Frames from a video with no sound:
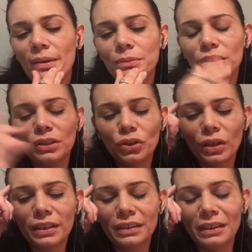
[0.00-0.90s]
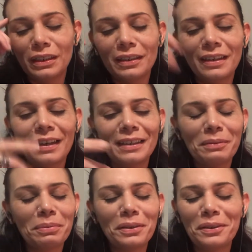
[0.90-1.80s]
just trying to kind
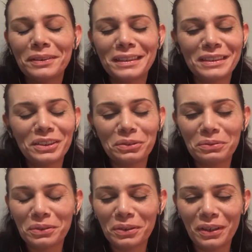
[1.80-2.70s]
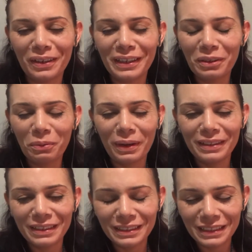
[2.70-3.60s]
of put this overall in a way
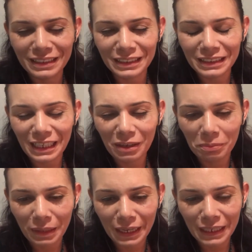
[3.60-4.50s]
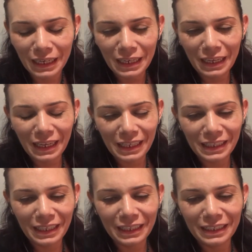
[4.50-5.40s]
that doesn't sound bad.
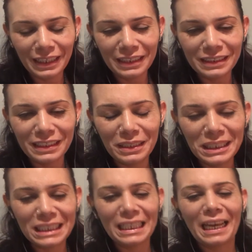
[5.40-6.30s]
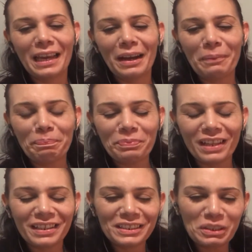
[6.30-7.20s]
It seems like
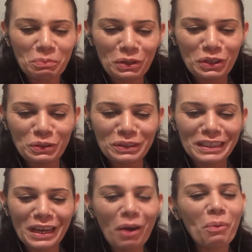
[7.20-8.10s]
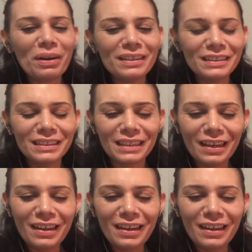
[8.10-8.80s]
some of you single ones